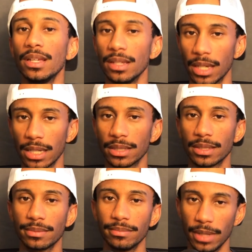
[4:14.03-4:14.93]

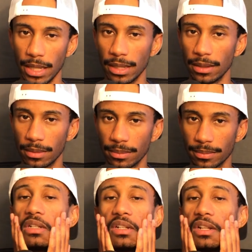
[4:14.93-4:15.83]
Yes, it'd.
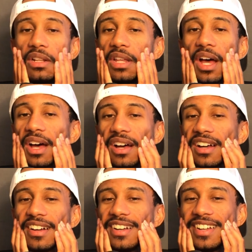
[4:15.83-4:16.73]
Nah.
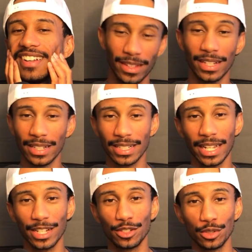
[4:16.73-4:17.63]
In this
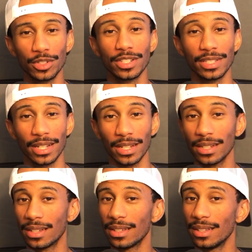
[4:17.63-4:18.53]
case, you should
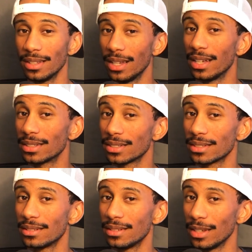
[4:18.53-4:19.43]
say, yes,
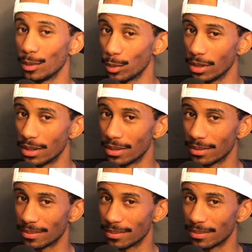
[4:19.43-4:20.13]
it would.